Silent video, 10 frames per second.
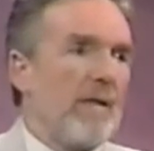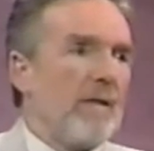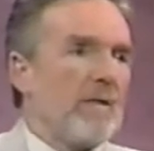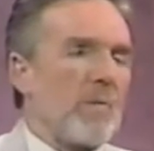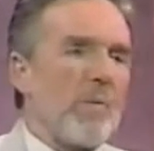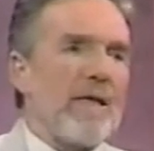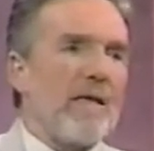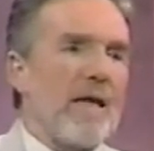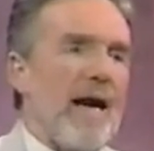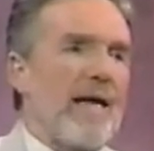to
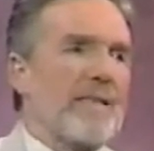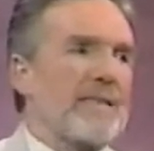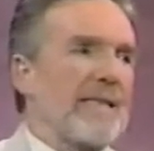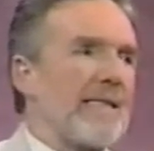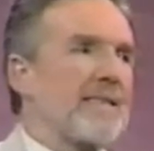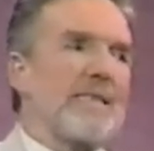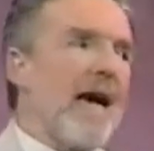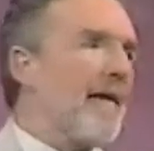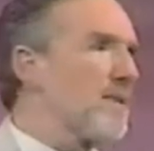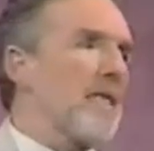realize that it's
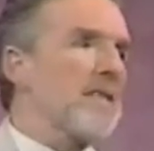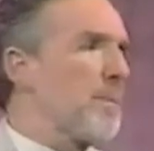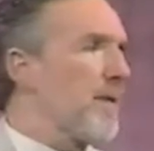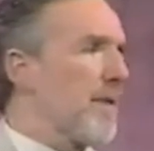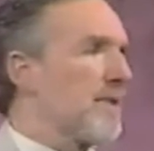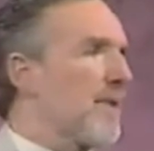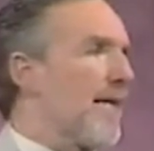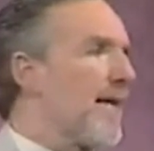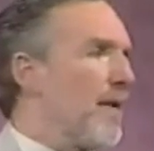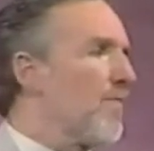not just because I
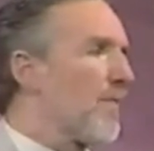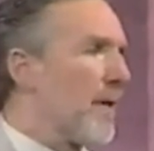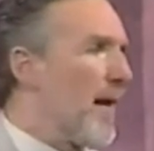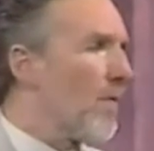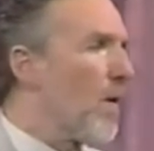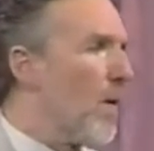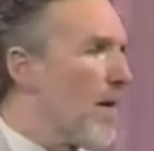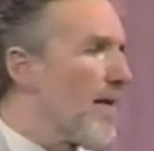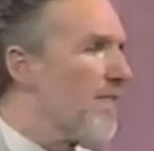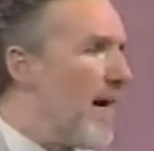came from an
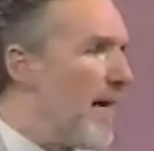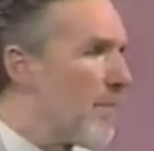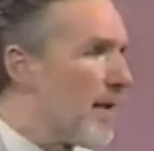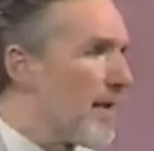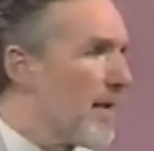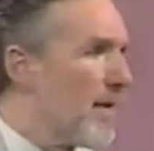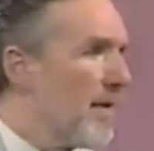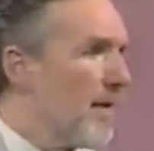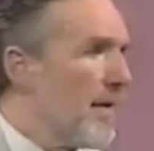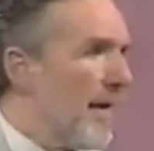alcoholic family,
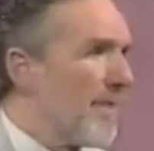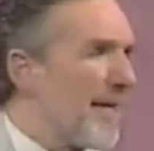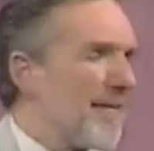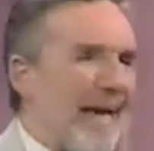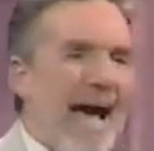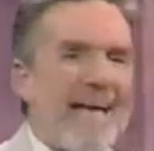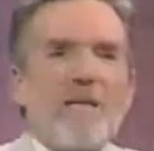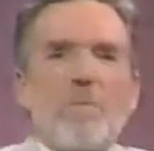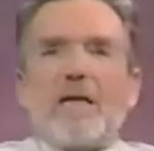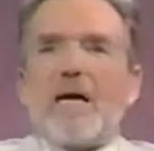and that I
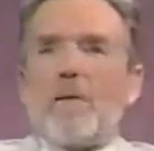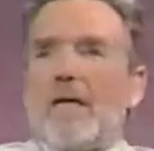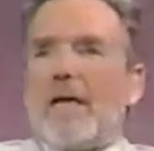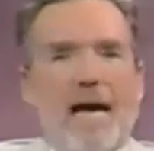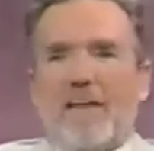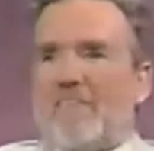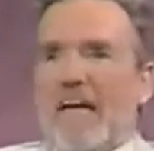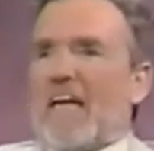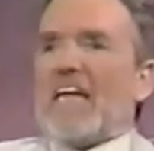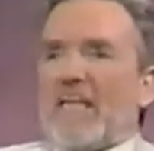can become a kind of an
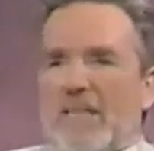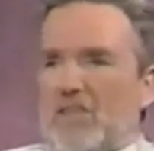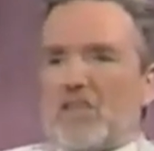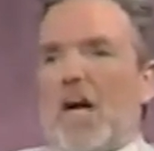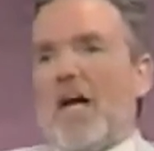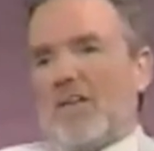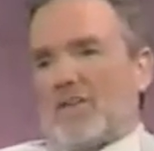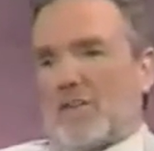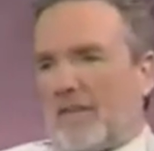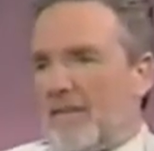elitist
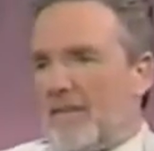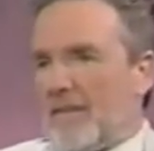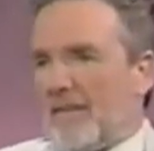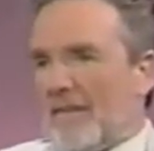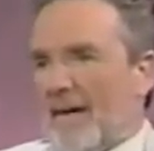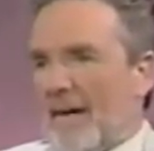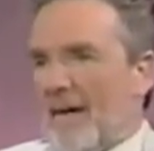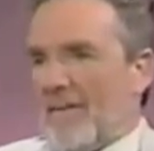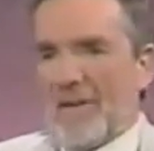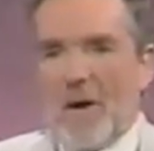cult,
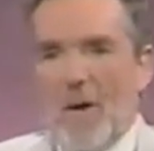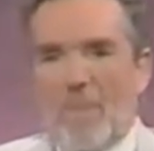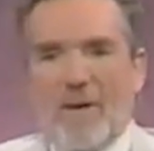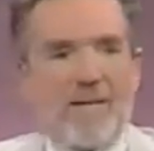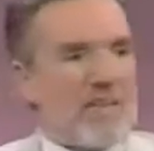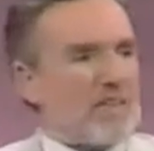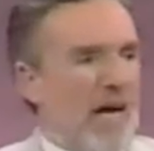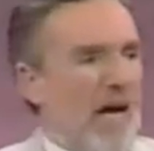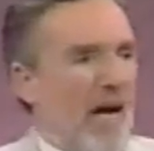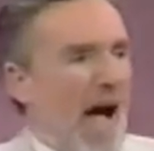because
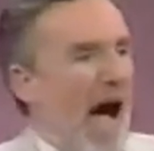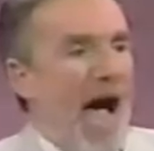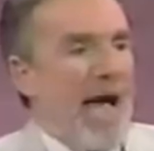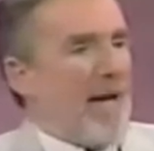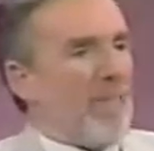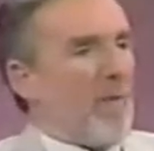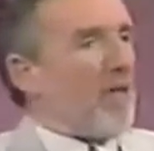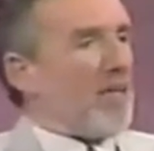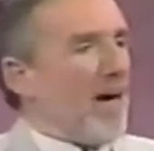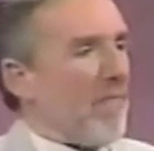I am a
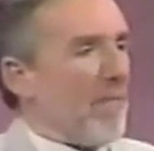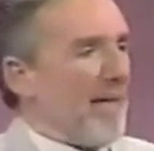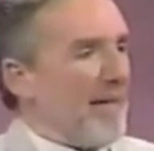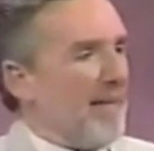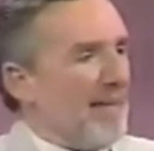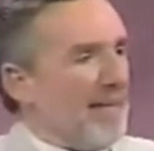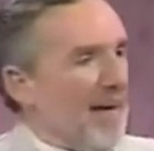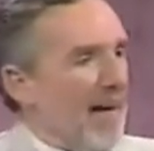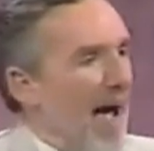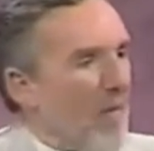recovering
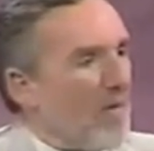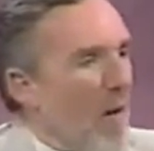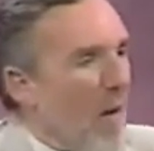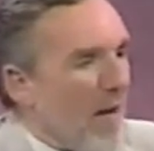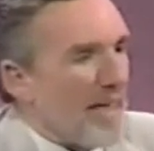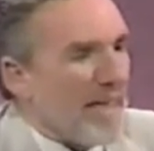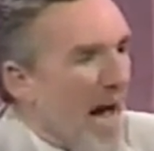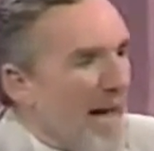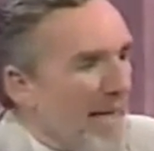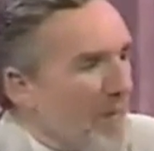alcoholic and
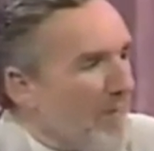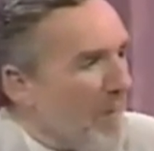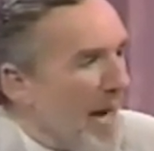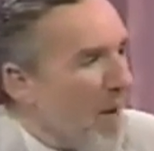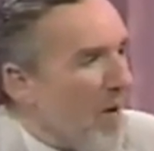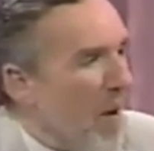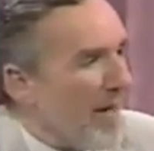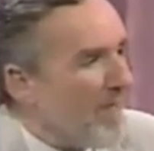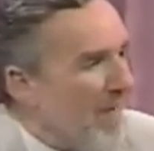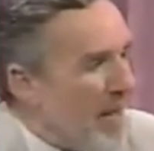I came from an
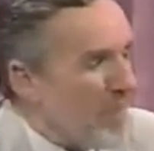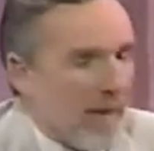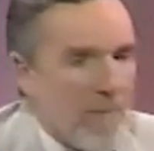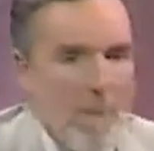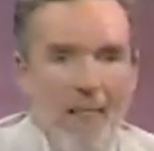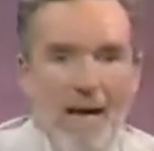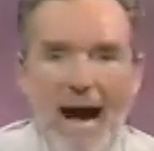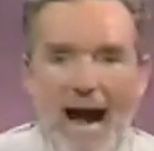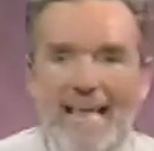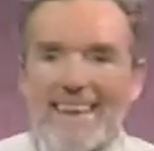alcoholic family.
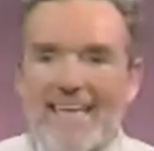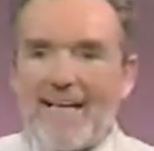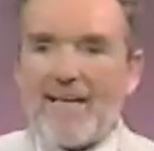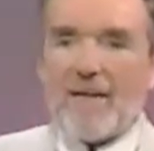I think